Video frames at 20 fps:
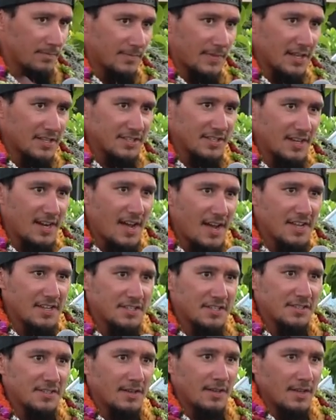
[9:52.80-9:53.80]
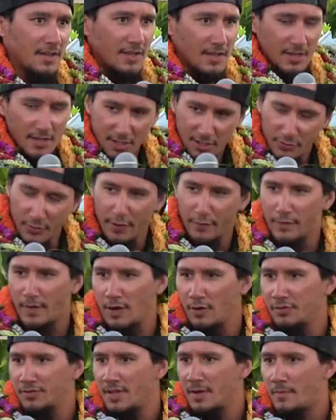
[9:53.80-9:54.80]
that's the guys. So I
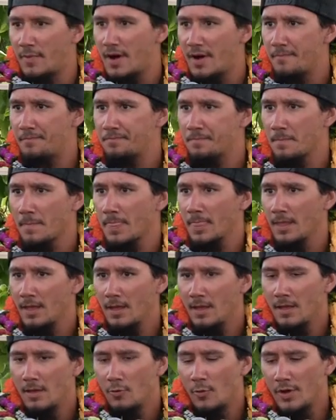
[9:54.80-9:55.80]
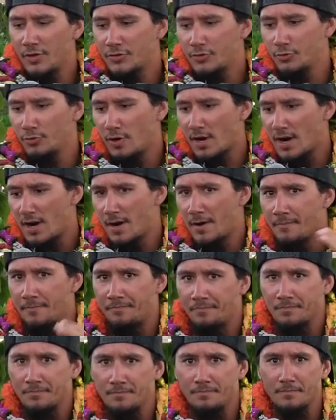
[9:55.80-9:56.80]
followed them up, went to
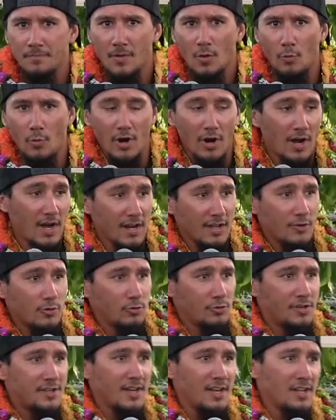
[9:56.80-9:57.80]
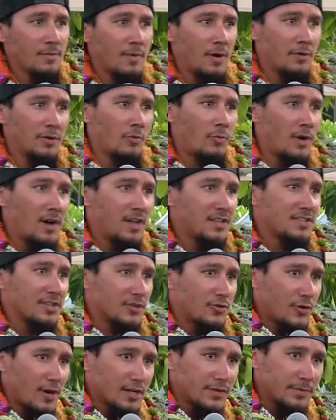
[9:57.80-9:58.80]
um, where Halekukia Imauna was,
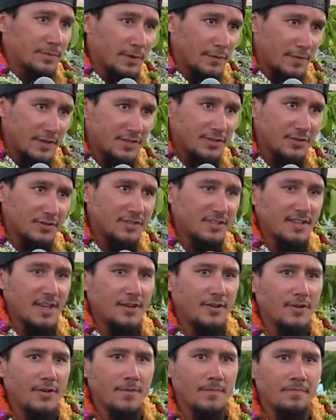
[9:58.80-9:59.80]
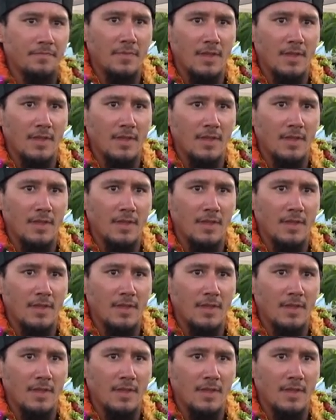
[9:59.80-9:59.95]
across from the visitor center.